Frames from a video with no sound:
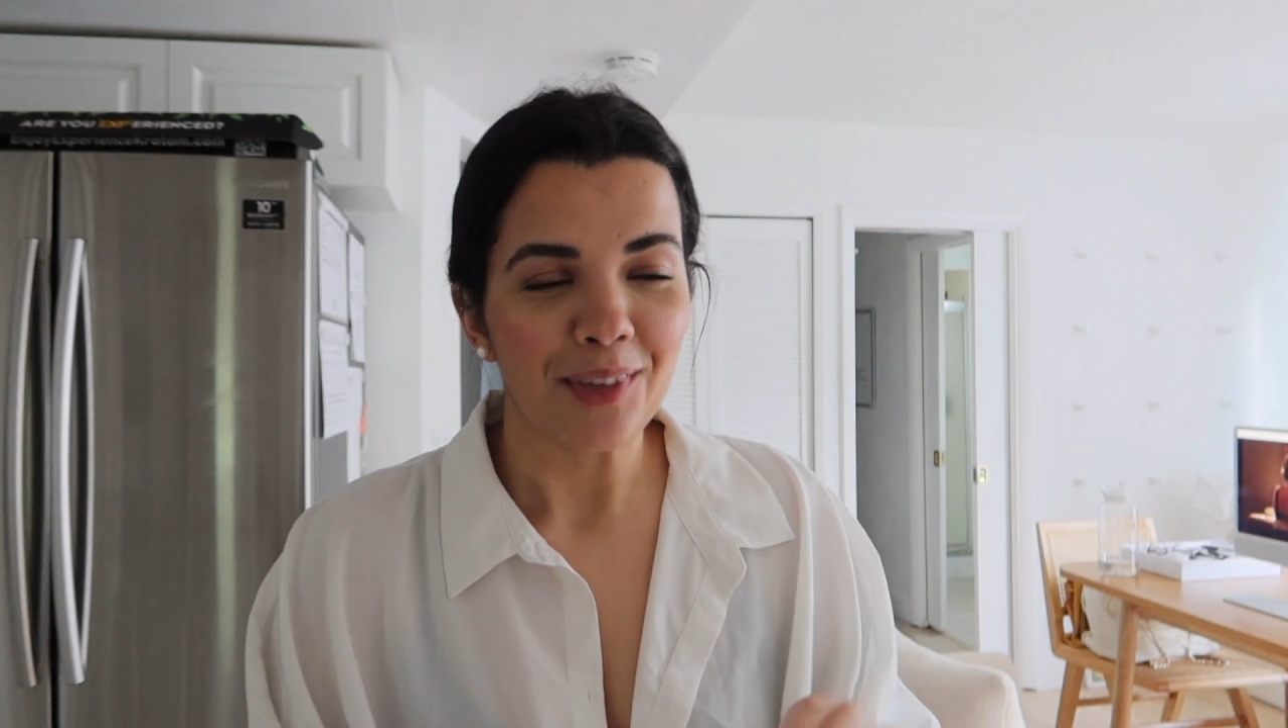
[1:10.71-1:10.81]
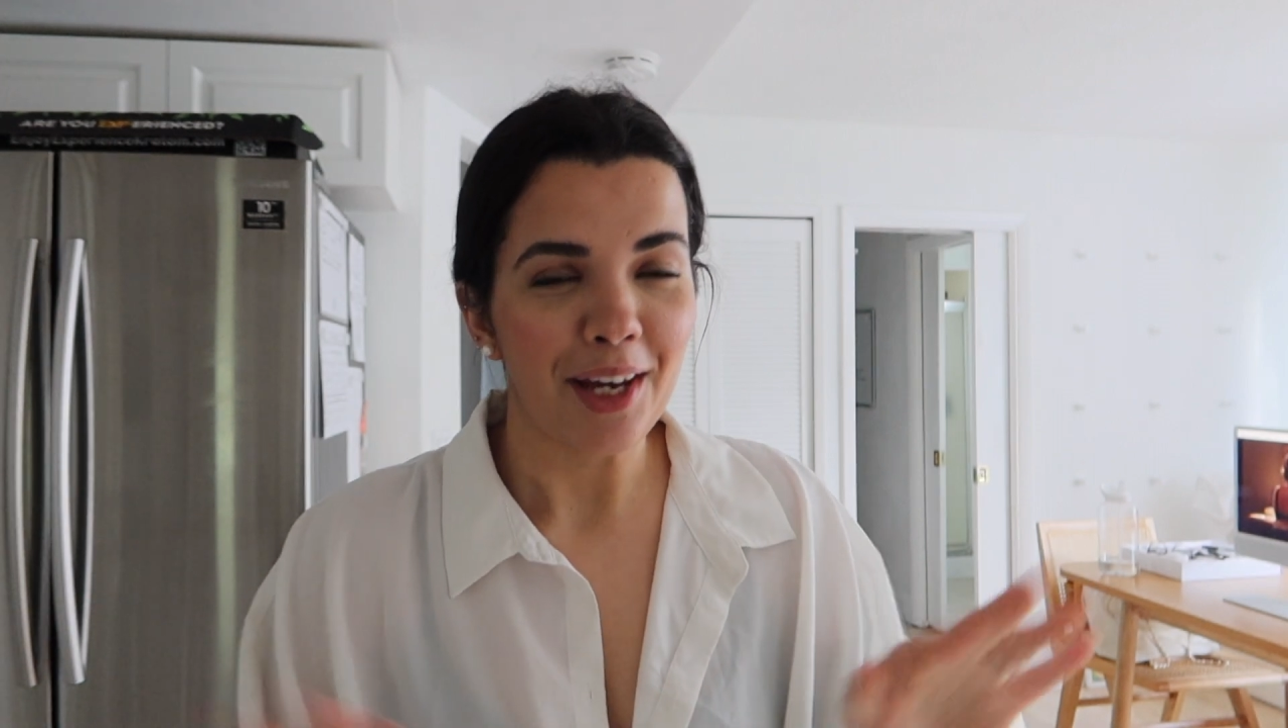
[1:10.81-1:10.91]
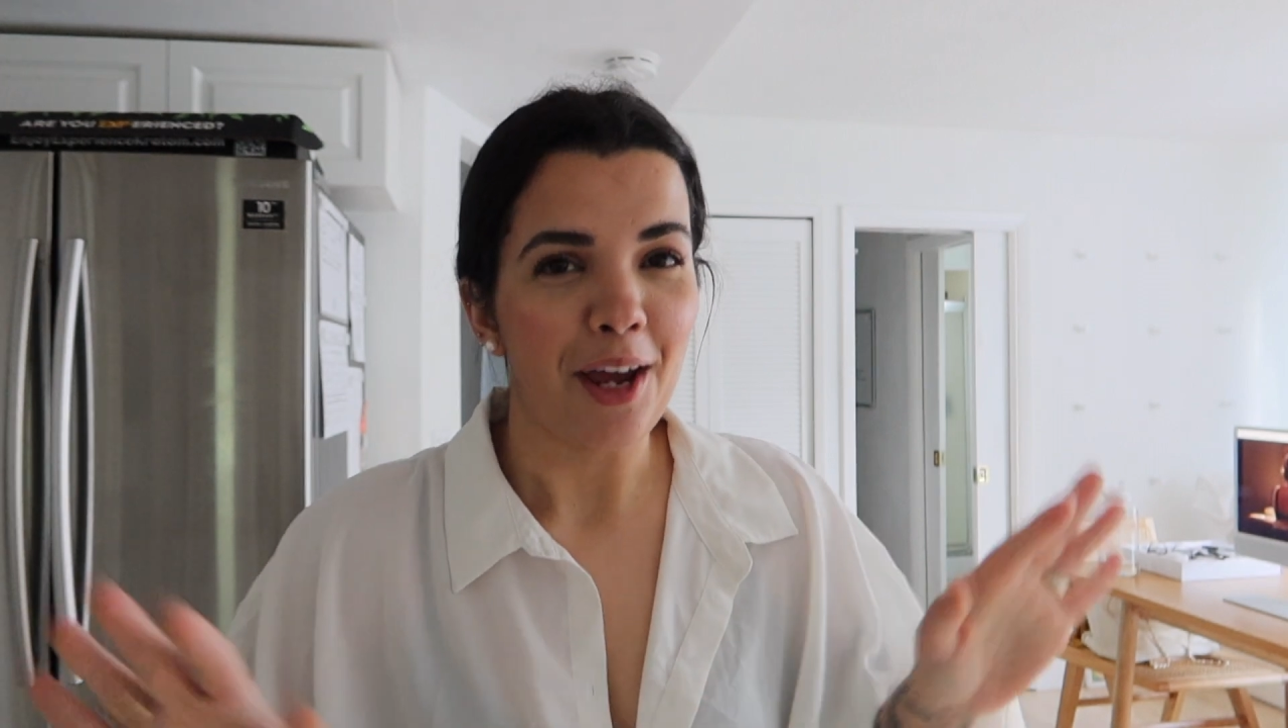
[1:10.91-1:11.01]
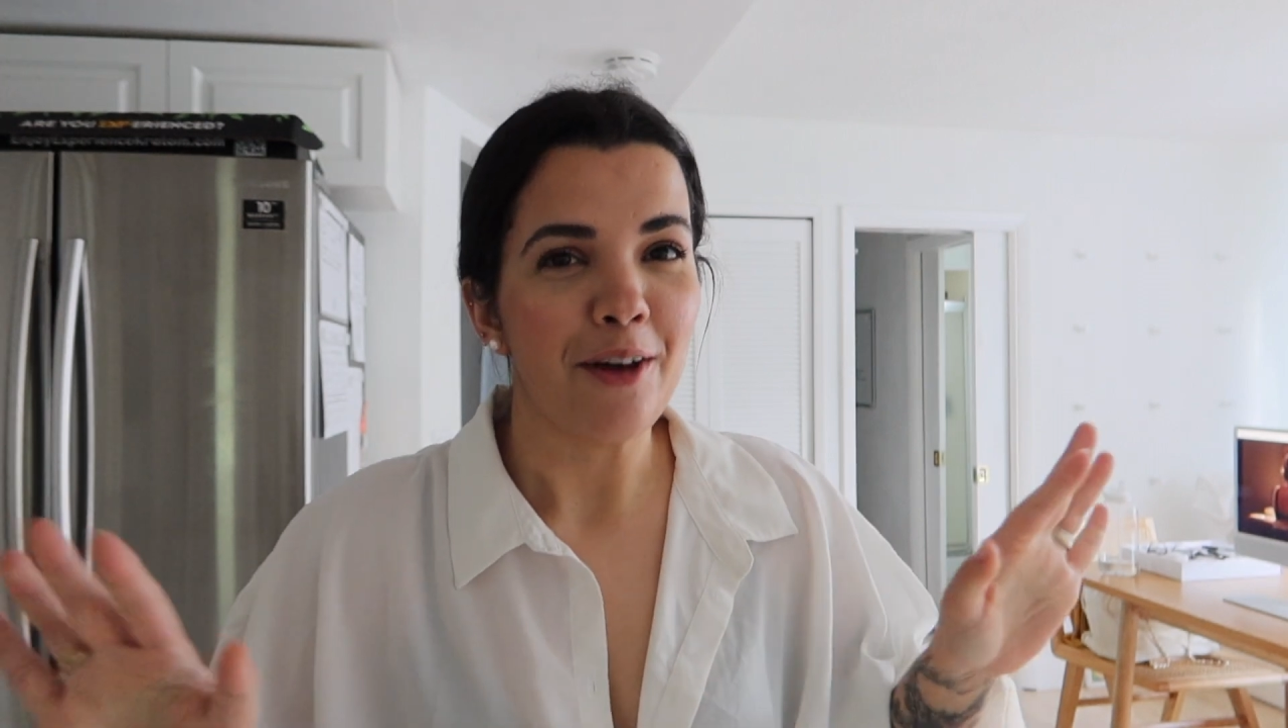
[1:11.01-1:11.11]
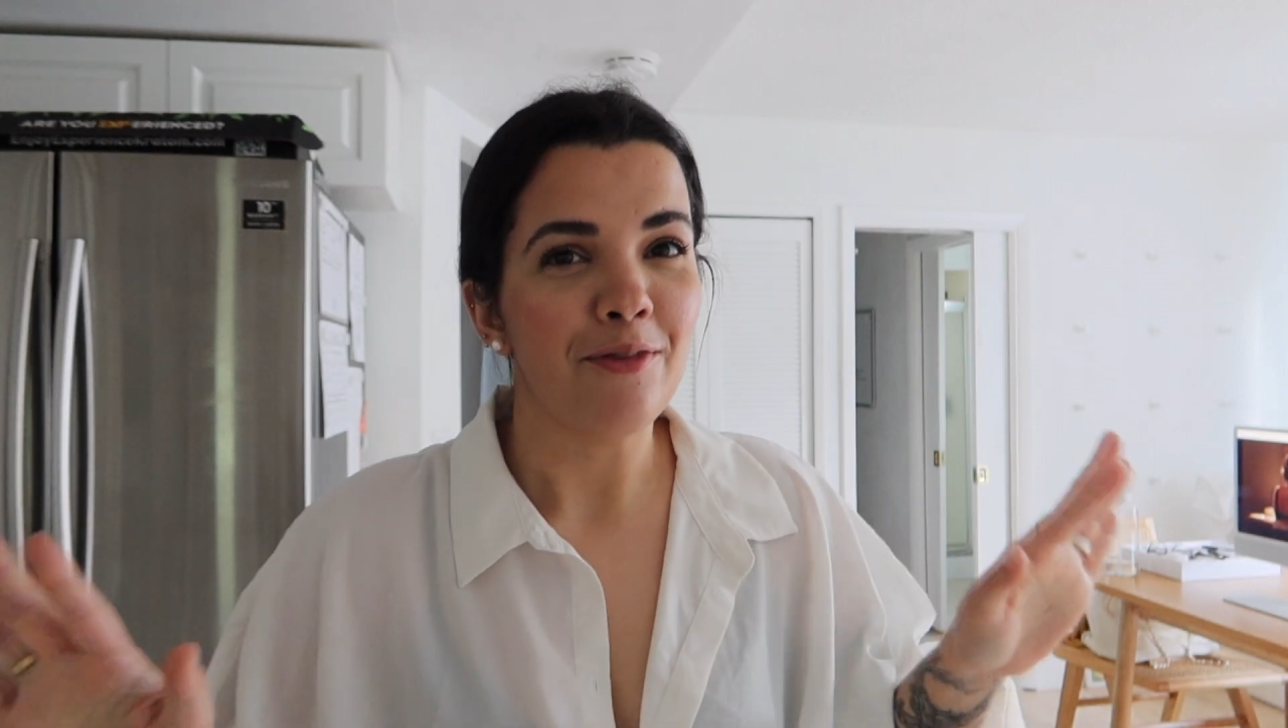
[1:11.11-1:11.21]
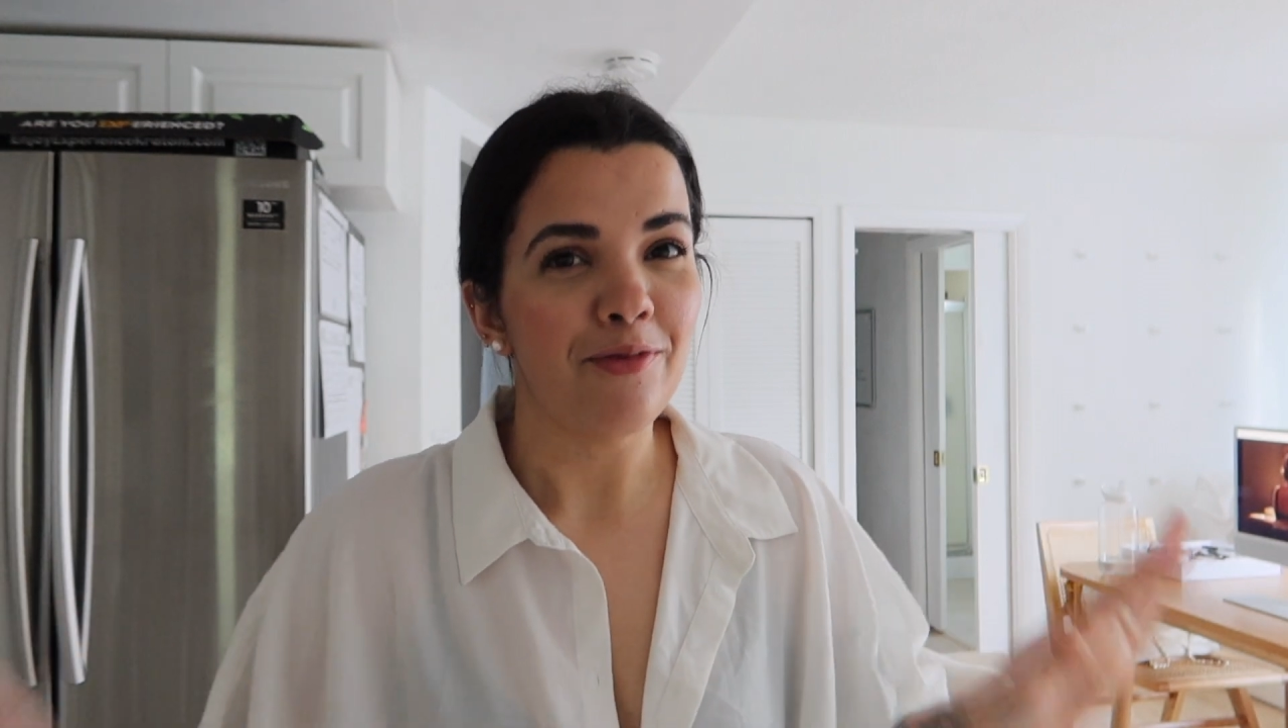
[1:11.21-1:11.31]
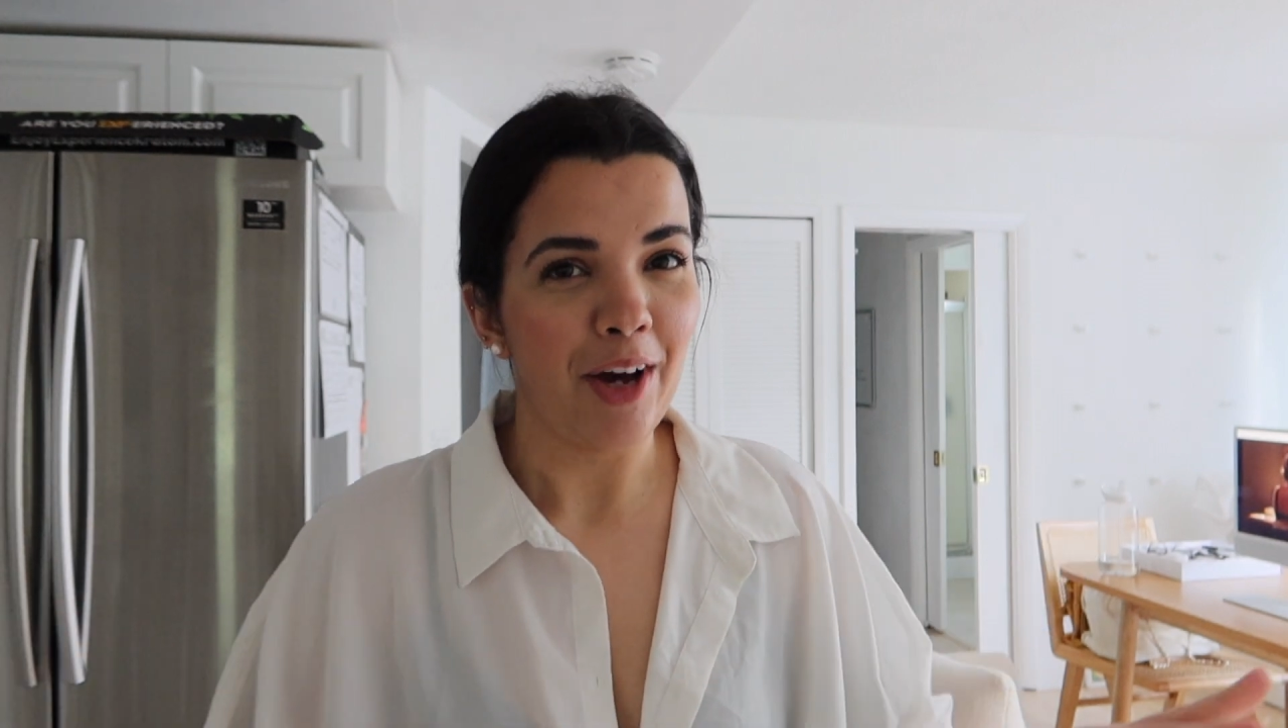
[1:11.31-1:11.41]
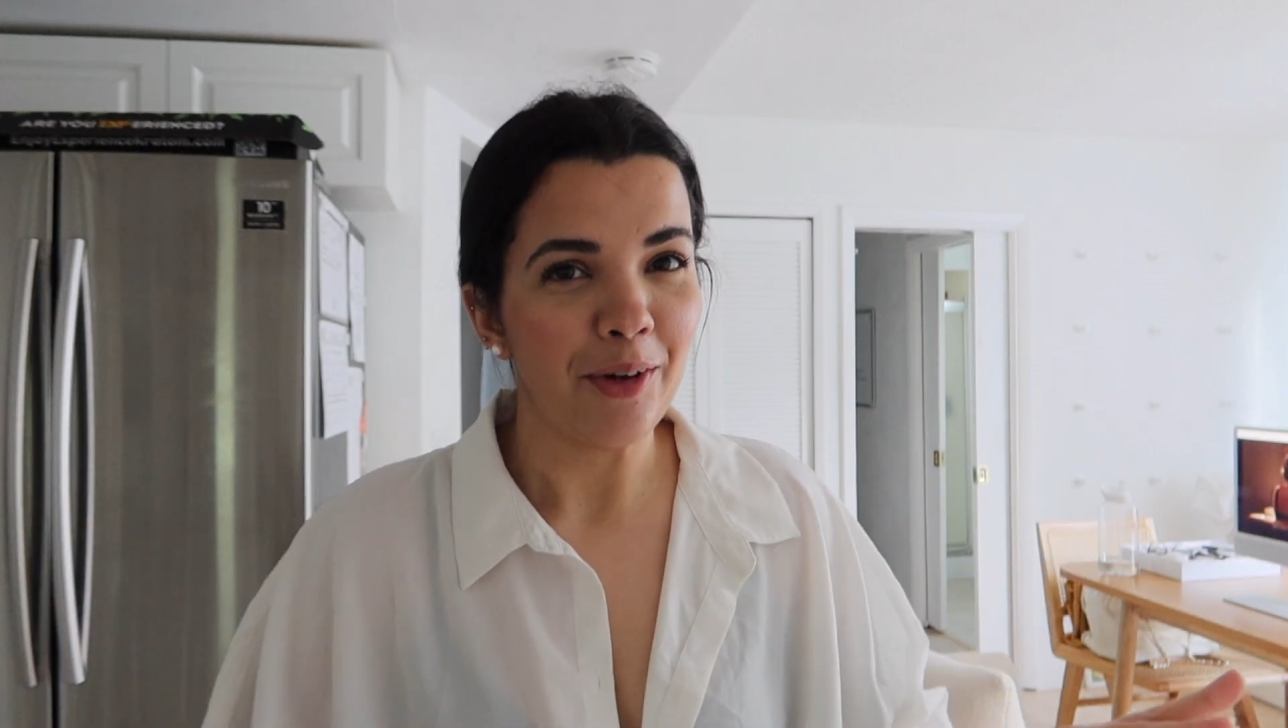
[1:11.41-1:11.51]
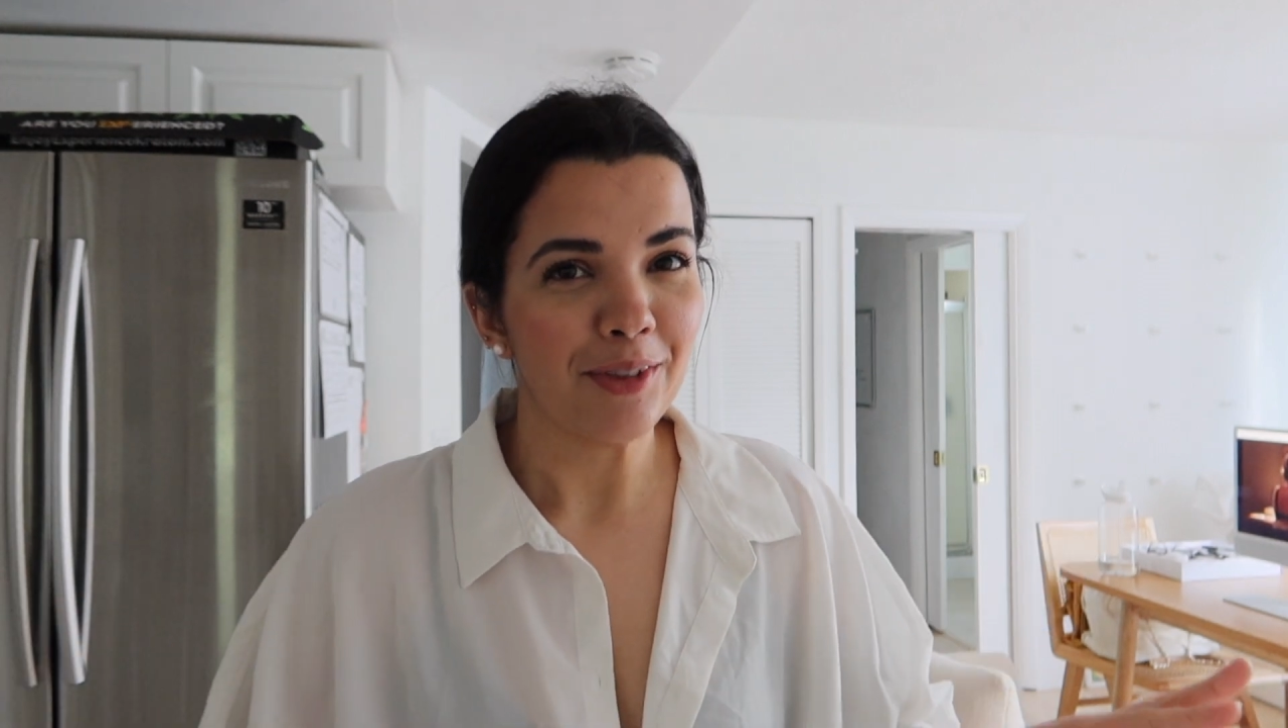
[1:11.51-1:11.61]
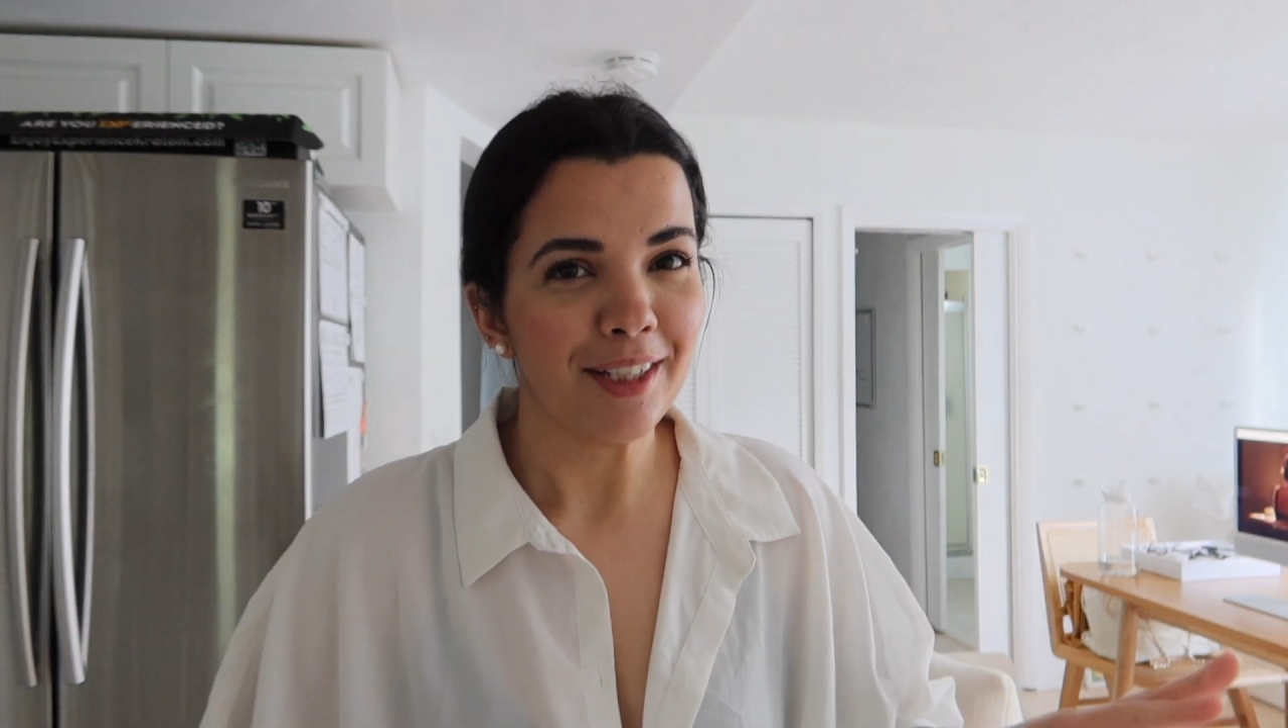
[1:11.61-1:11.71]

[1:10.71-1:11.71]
and I found